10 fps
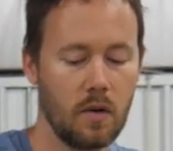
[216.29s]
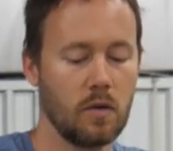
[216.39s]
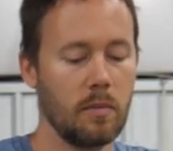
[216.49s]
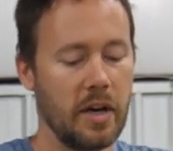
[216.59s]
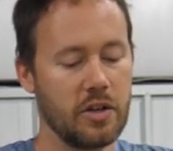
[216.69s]

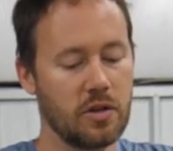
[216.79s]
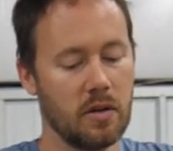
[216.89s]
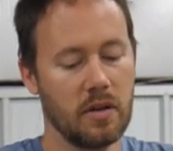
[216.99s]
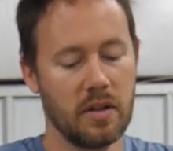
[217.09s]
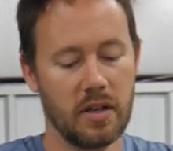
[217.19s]
We'll make sure
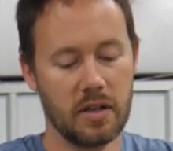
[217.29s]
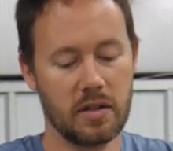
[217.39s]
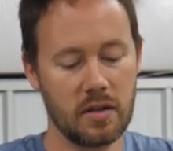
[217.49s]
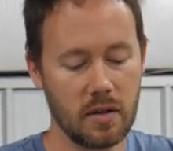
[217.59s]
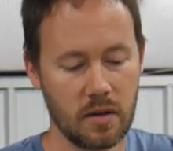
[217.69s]
that
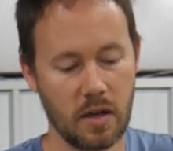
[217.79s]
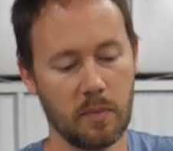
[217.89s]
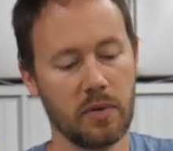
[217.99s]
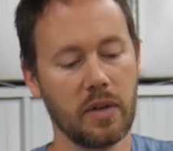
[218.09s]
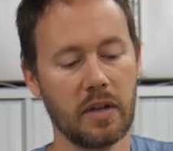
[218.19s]
this
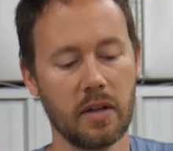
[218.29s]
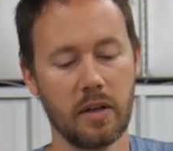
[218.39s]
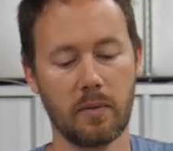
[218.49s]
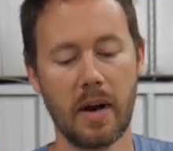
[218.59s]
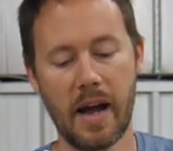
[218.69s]

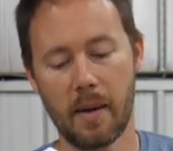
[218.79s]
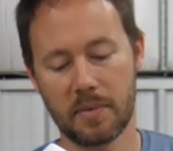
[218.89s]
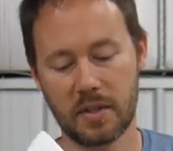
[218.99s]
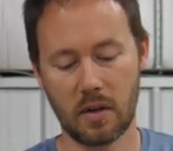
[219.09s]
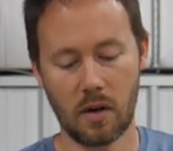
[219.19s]
completely
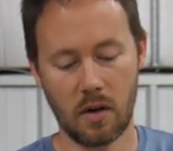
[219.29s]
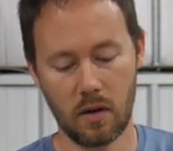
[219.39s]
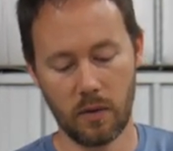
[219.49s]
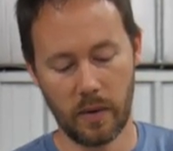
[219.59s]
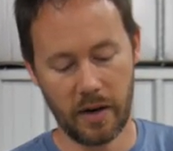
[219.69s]
wraps
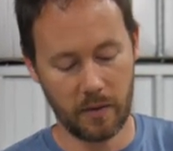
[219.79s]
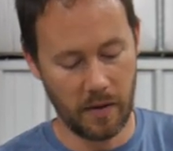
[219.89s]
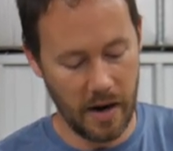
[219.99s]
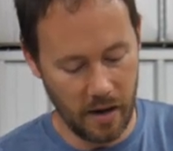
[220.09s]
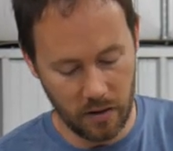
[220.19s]
all the way
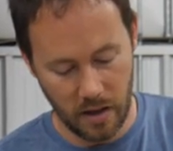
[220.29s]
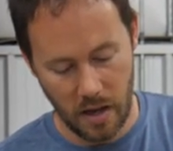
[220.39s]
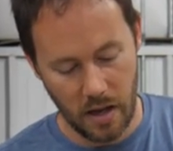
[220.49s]
around